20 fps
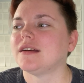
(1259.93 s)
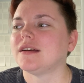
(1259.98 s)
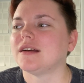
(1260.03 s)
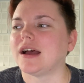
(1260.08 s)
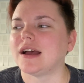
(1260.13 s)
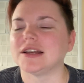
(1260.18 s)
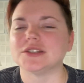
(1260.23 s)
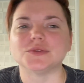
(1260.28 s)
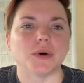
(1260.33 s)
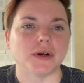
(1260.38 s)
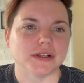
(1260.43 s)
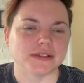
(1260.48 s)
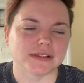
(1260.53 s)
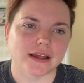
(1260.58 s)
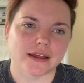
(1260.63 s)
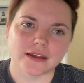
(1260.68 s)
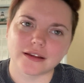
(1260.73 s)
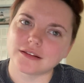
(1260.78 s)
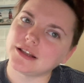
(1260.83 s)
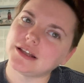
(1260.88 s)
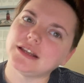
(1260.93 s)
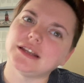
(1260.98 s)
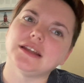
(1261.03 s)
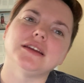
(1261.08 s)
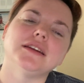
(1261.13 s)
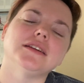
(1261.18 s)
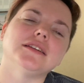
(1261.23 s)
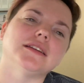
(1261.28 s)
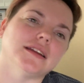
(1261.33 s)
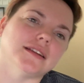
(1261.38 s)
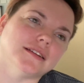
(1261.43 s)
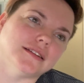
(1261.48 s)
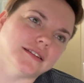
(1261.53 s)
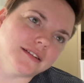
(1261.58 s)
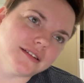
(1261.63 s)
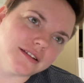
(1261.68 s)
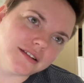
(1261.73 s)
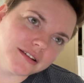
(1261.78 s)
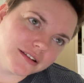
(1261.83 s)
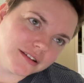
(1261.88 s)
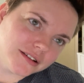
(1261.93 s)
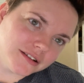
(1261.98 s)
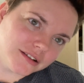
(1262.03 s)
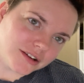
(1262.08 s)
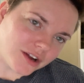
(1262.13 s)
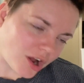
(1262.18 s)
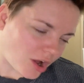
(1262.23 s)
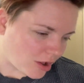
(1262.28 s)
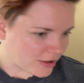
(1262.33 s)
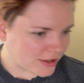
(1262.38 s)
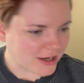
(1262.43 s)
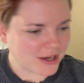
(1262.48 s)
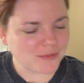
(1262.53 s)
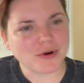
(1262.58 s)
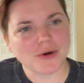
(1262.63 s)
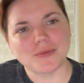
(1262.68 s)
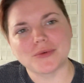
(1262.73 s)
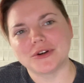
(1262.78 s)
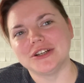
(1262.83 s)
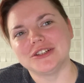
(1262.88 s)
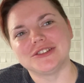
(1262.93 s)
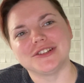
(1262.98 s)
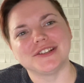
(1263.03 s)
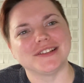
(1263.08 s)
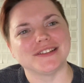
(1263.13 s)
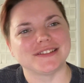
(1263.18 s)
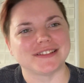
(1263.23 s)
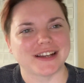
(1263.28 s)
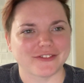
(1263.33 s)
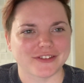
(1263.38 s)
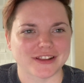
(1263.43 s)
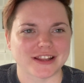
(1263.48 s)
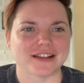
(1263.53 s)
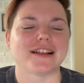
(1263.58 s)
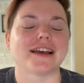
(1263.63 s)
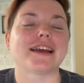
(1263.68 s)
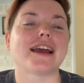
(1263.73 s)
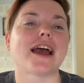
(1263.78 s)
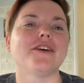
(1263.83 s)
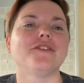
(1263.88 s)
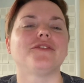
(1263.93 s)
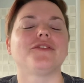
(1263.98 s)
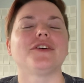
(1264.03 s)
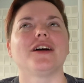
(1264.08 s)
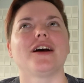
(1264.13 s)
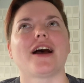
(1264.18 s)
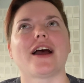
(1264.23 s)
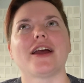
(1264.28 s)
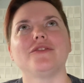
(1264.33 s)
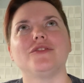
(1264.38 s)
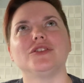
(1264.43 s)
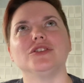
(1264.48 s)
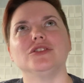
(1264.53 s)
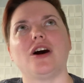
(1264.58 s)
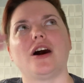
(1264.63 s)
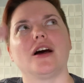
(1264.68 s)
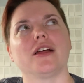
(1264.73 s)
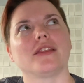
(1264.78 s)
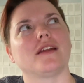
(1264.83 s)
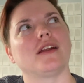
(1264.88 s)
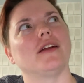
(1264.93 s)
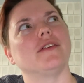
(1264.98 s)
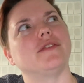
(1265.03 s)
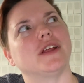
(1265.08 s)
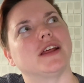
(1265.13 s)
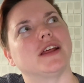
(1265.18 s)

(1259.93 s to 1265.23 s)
as well as like cleaning and holiday preparations and everything. Like I have a lot that I feel